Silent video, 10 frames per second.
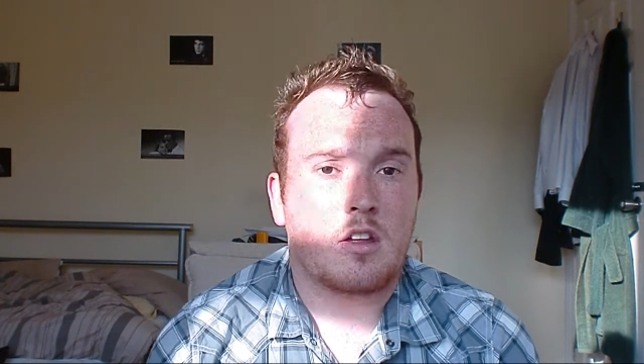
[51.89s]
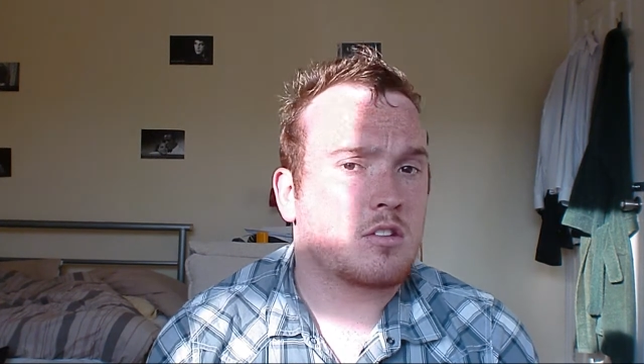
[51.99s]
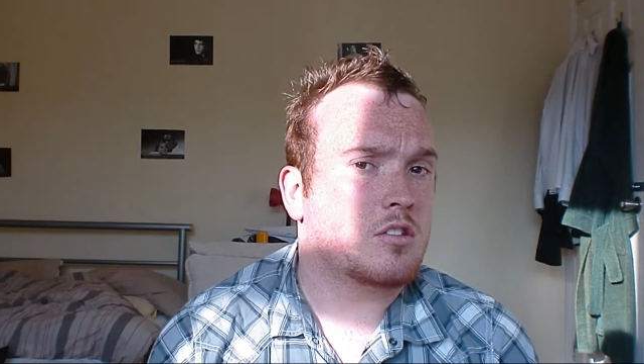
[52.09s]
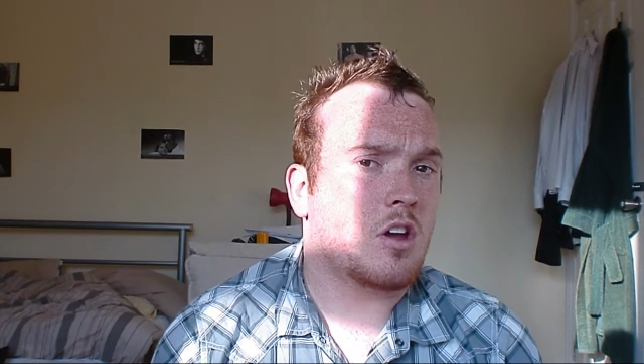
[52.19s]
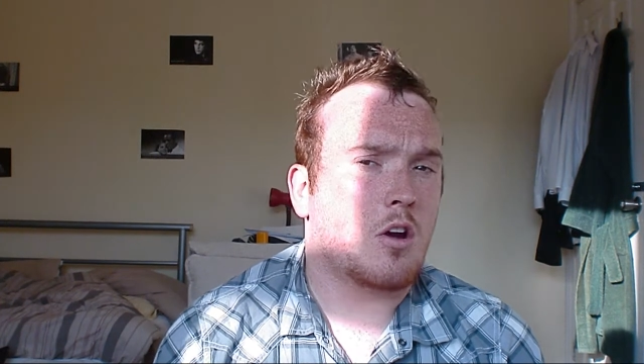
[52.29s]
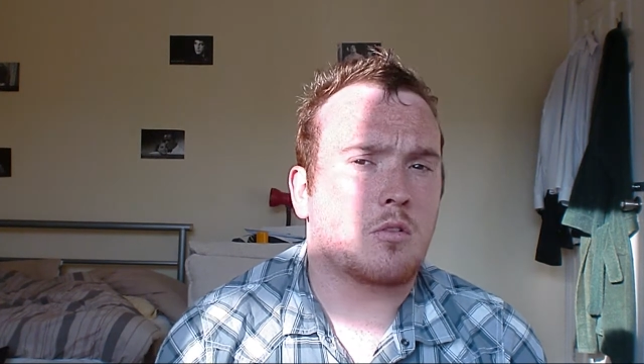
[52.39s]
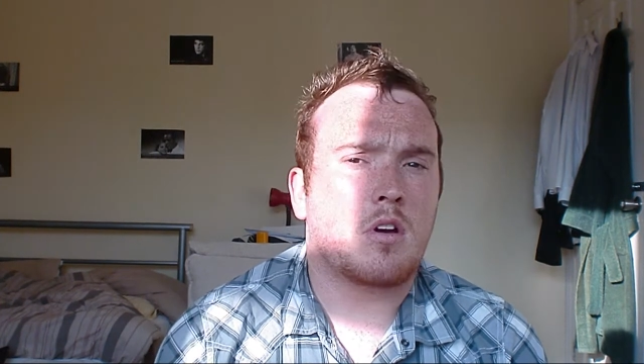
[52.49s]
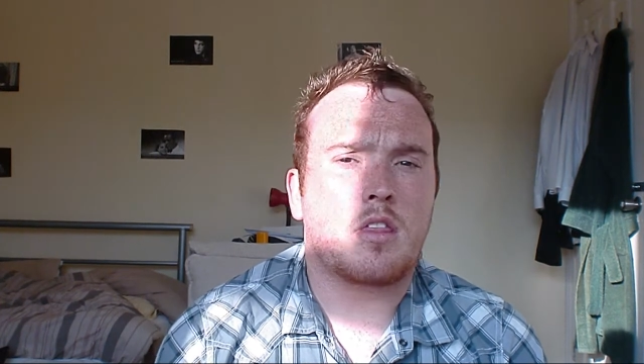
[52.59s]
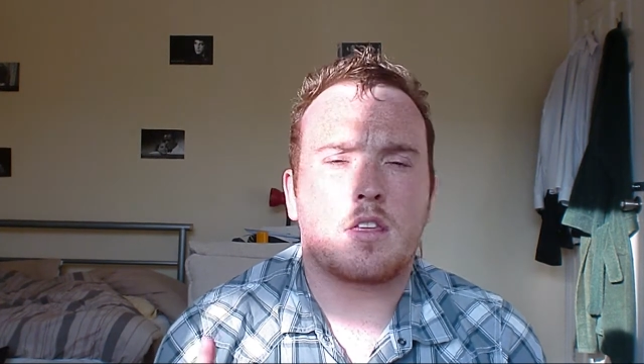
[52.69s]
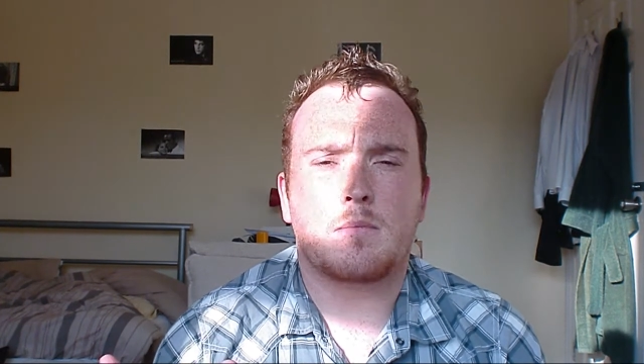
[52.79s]
So,
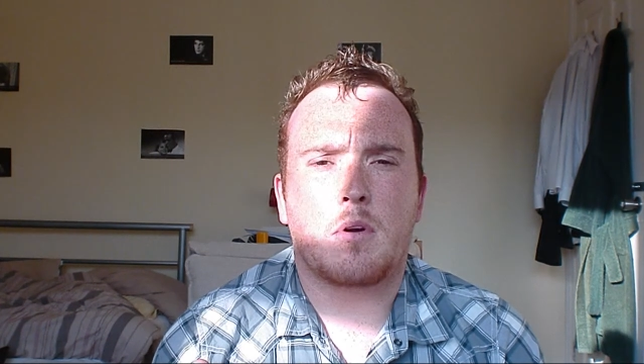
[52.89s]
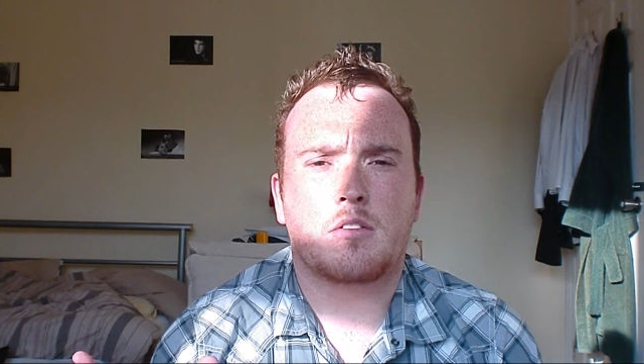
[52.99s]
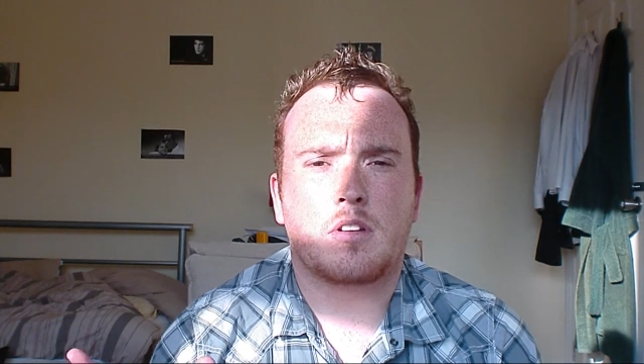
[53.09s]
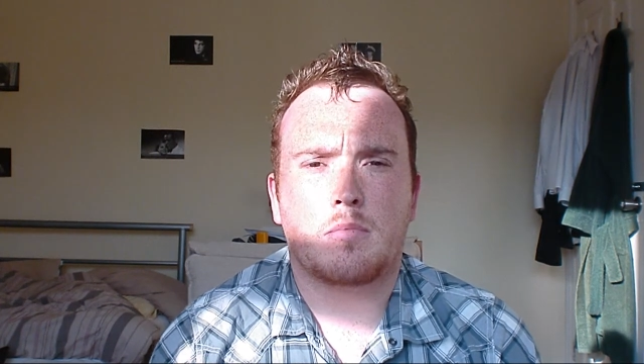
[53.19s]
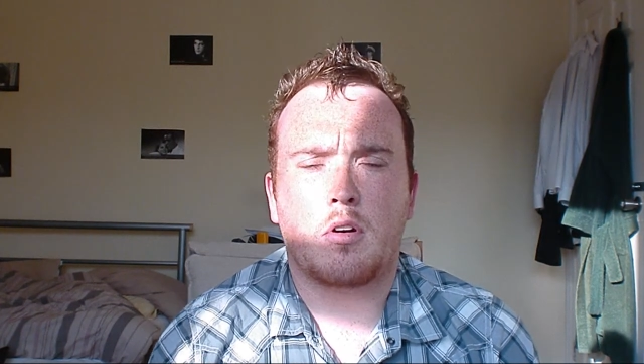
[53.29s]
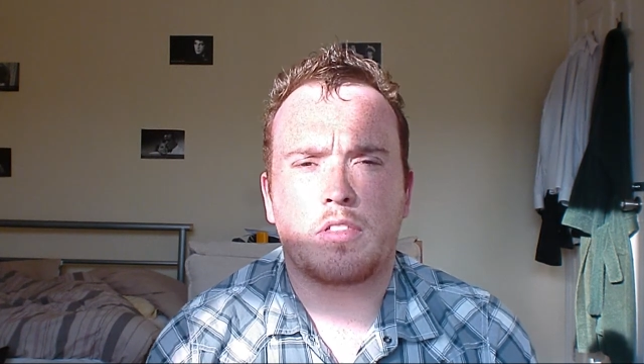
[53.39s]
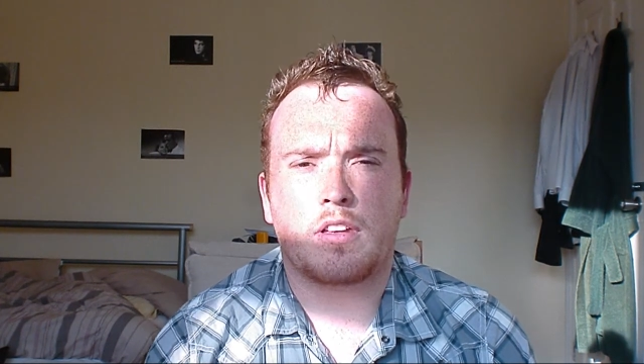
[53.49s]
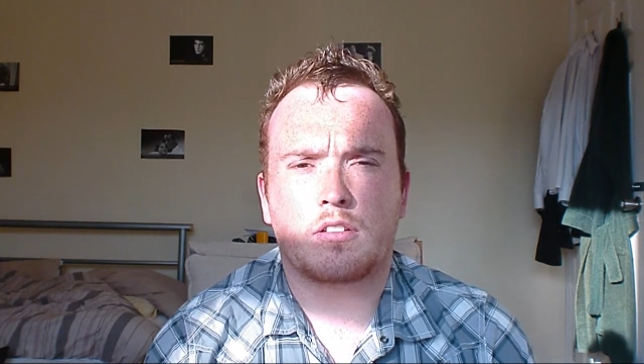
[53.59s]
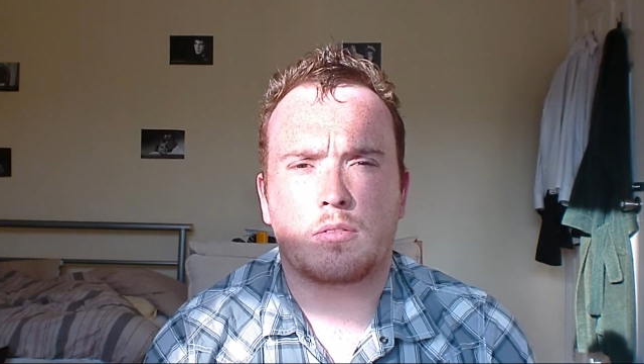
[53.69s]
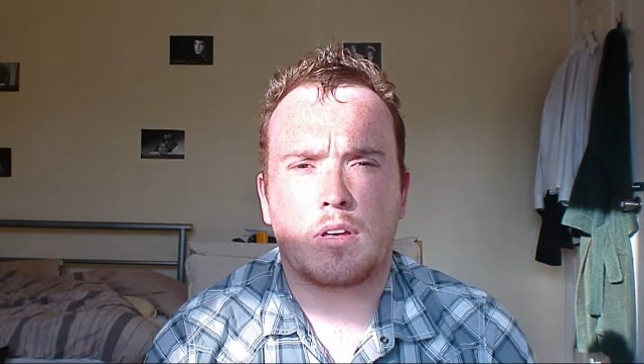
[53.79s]
the most important
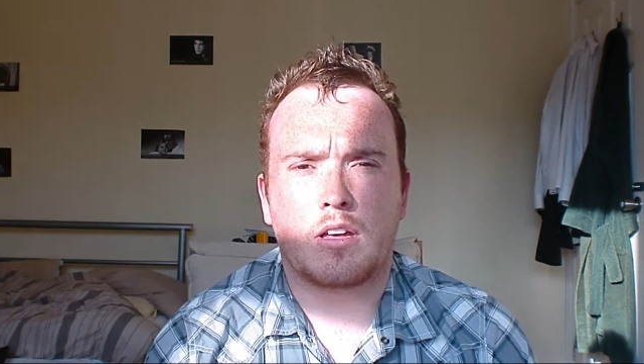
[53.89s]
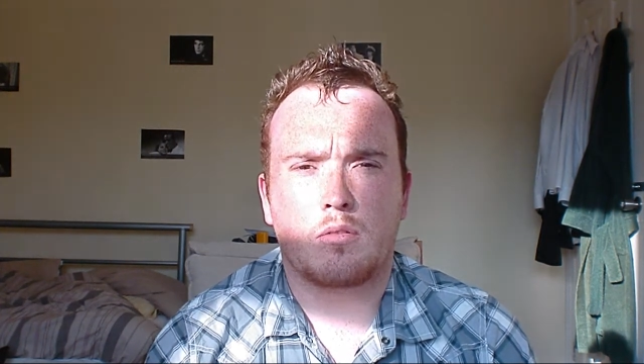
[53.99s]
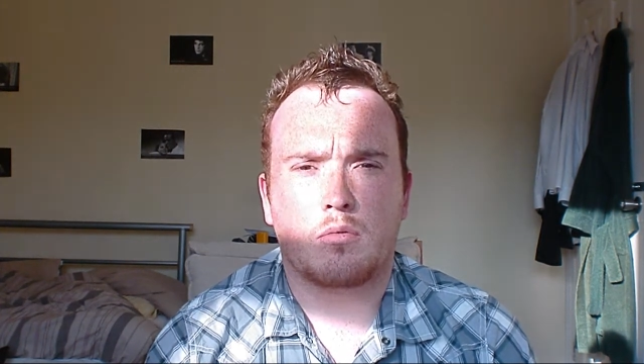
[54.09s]
thing to me